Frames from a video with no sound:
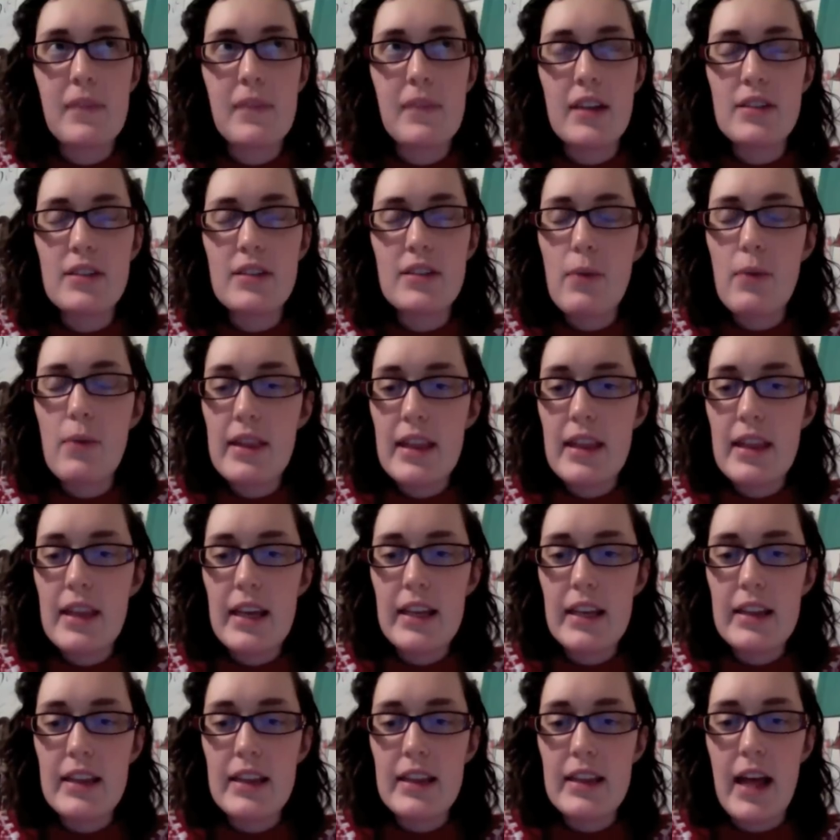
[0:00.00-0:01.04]
So one
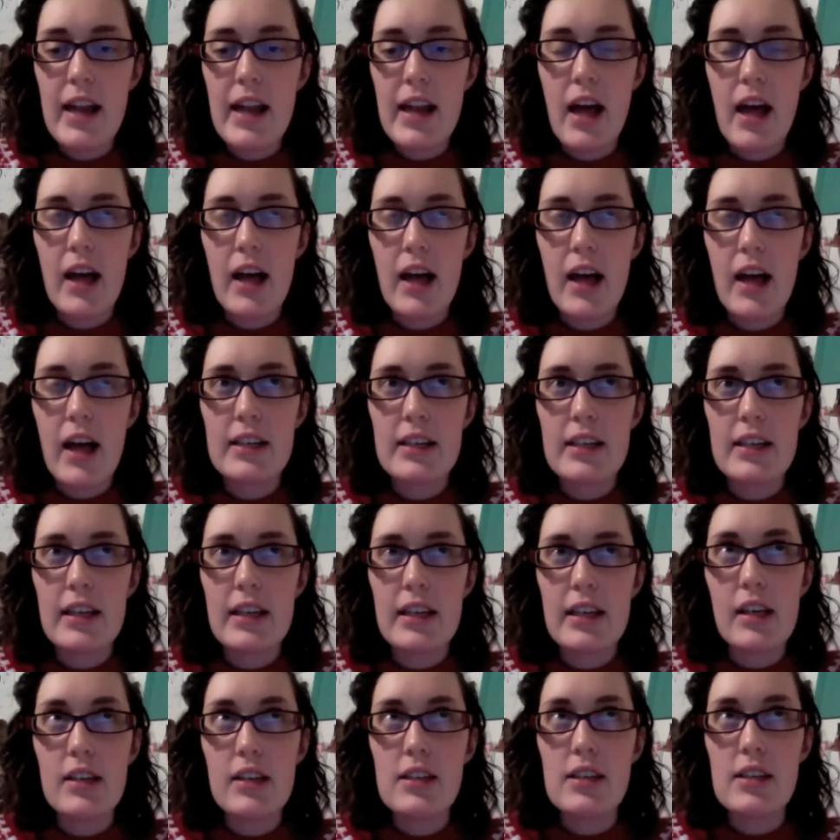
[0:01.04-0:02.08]
thing that
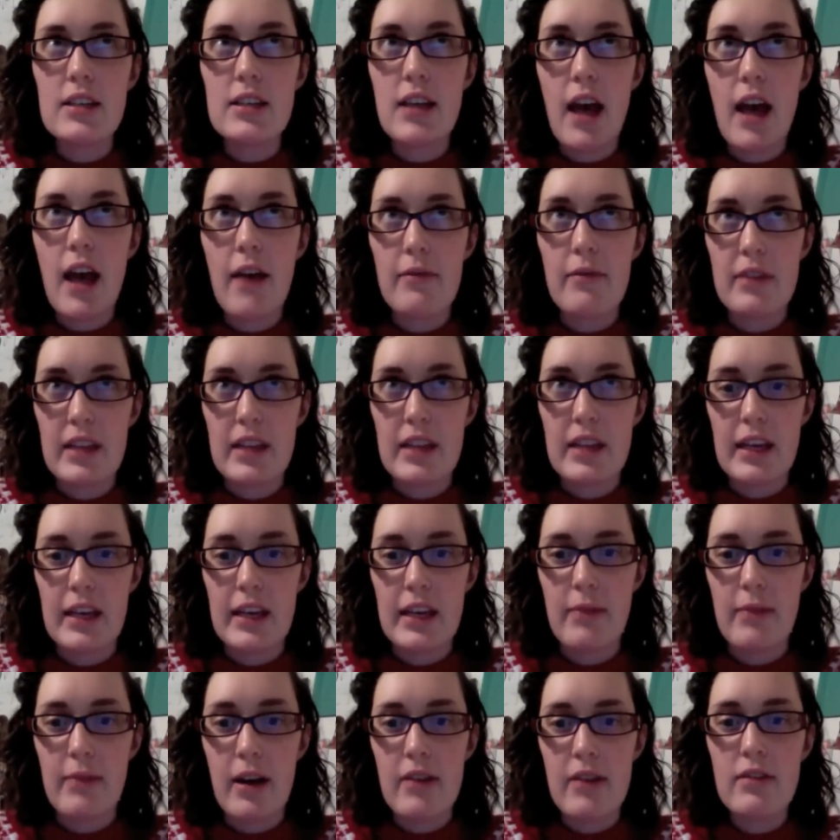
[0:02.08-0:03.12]
I have been thinking
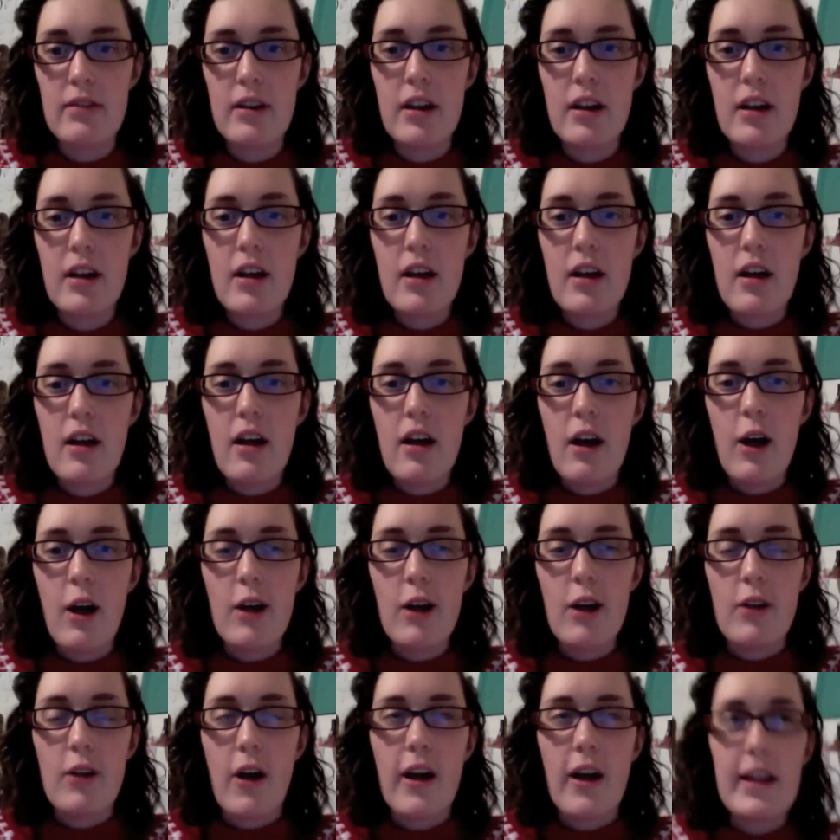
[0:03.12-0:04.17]
about a
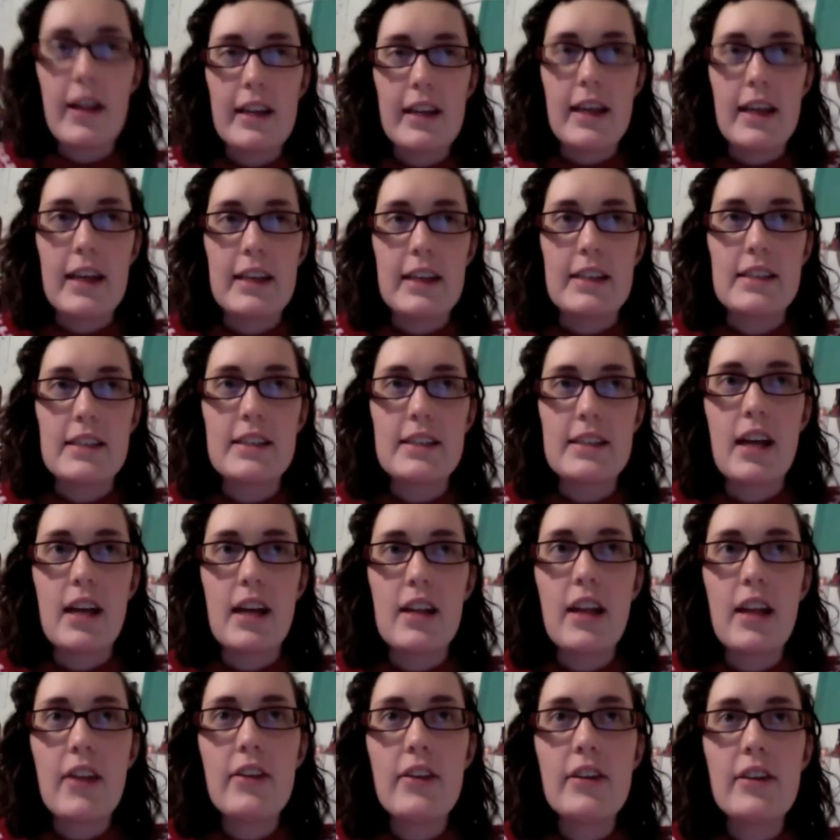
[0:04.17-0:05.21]
lot is
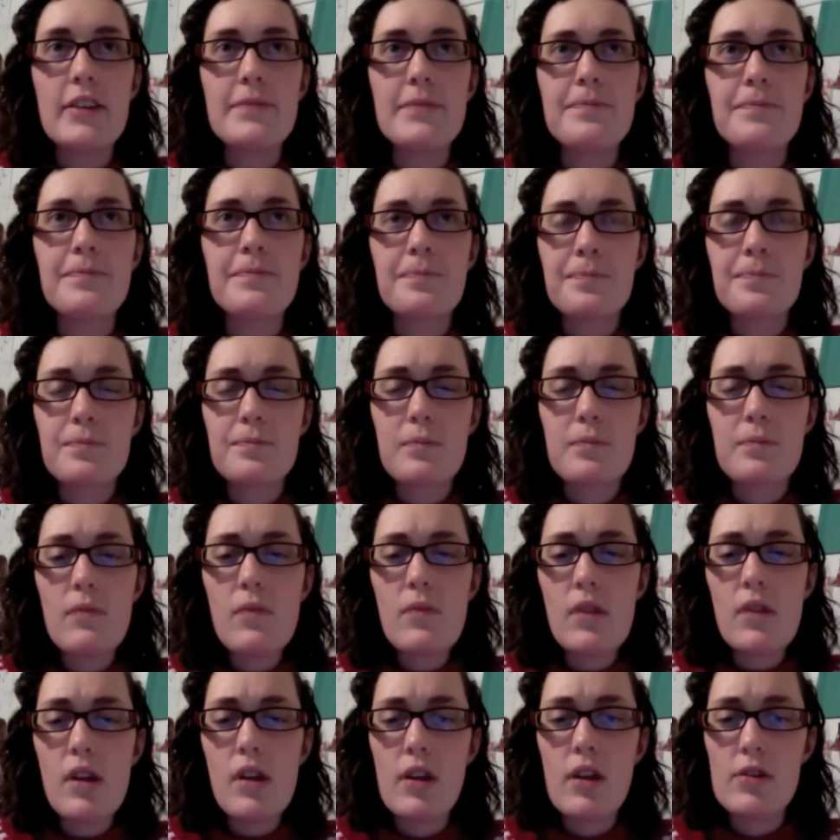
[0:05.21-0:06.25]
another
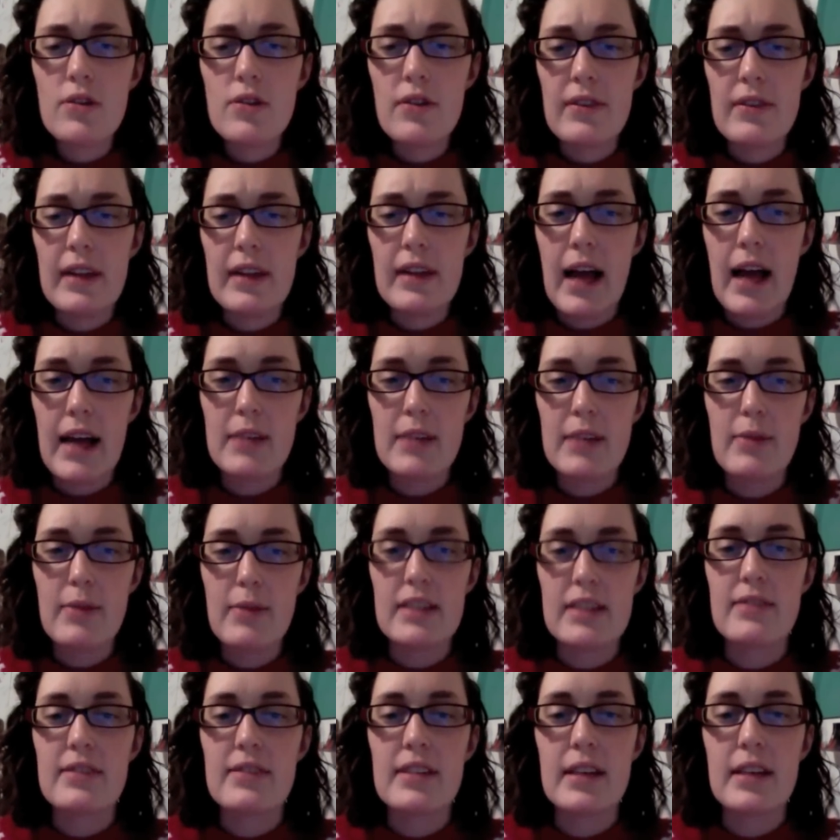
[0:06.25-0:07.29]
sort of like aspect
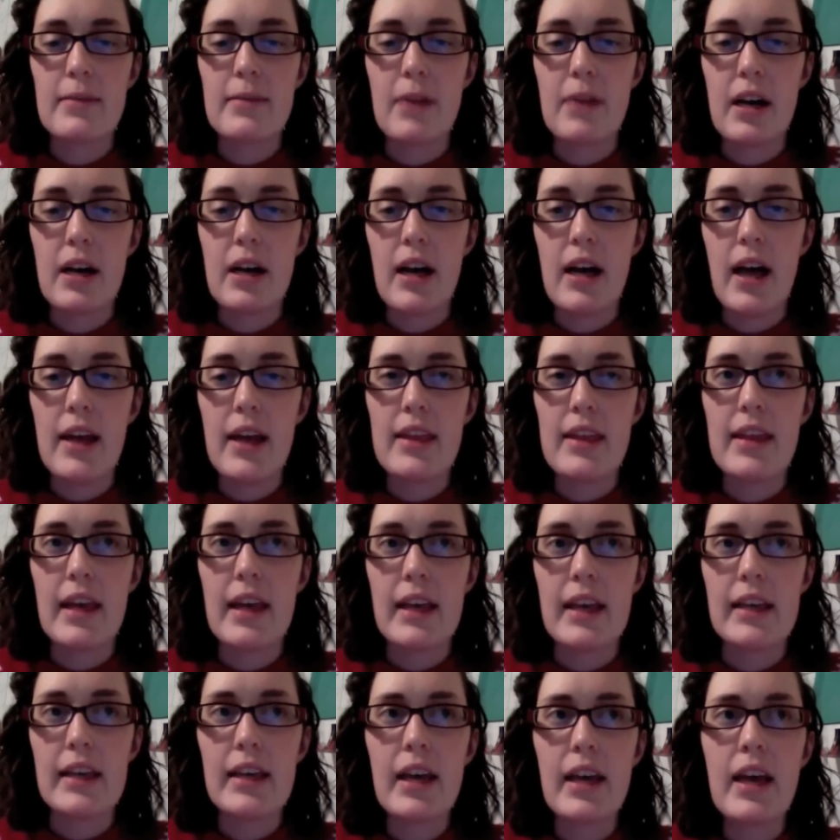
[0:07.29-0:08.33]
of stigma, I
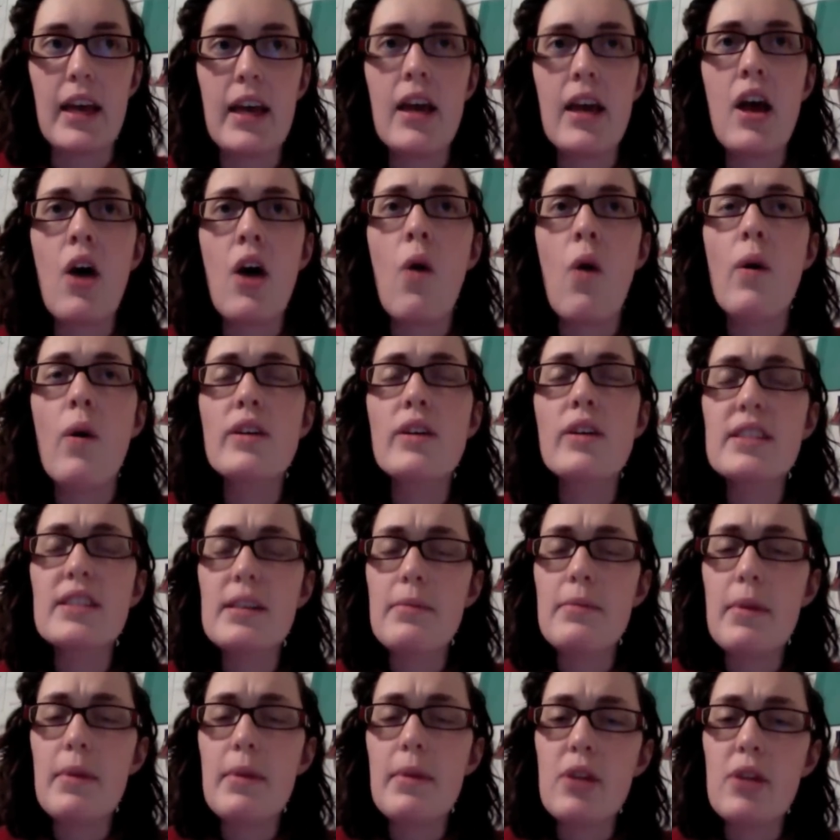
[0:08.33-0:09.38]
think, or just like
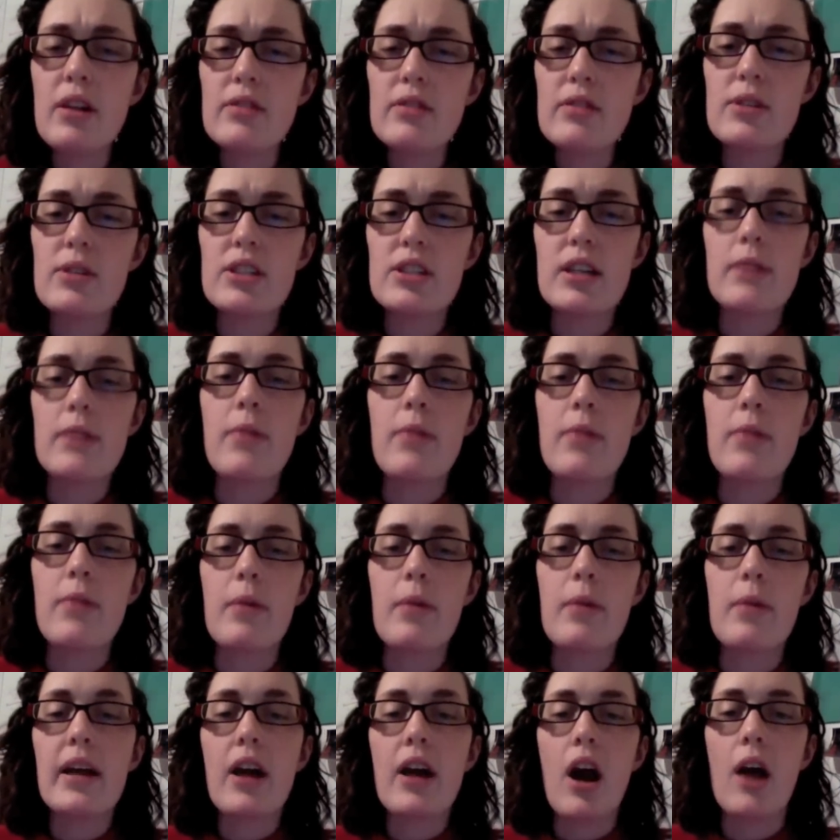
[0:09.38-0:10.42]
maybe not so much stigma, but
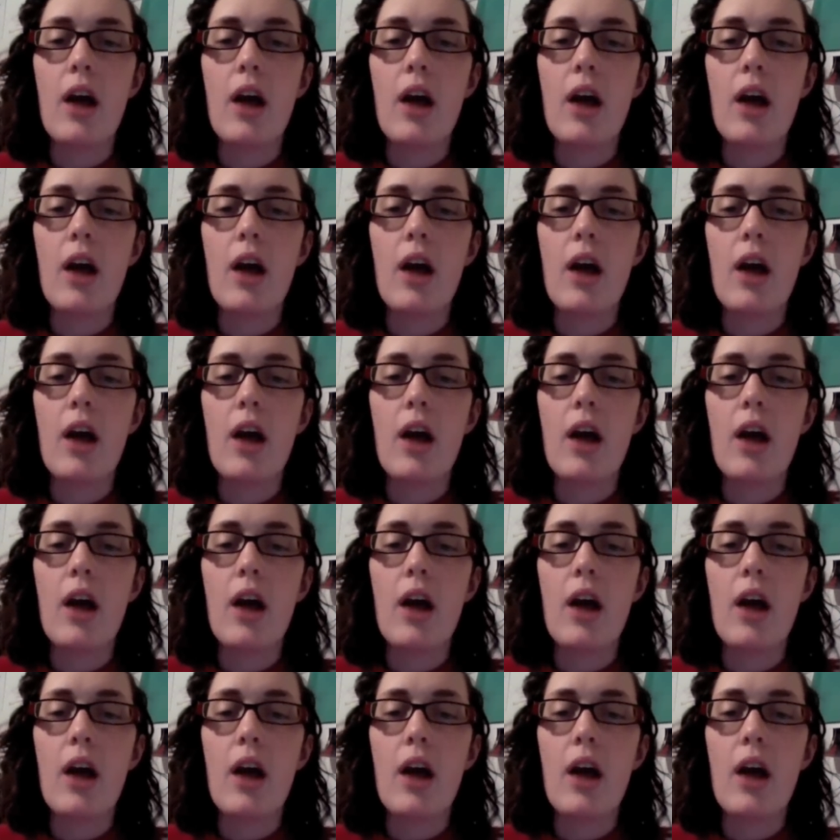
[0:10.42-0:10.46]
like our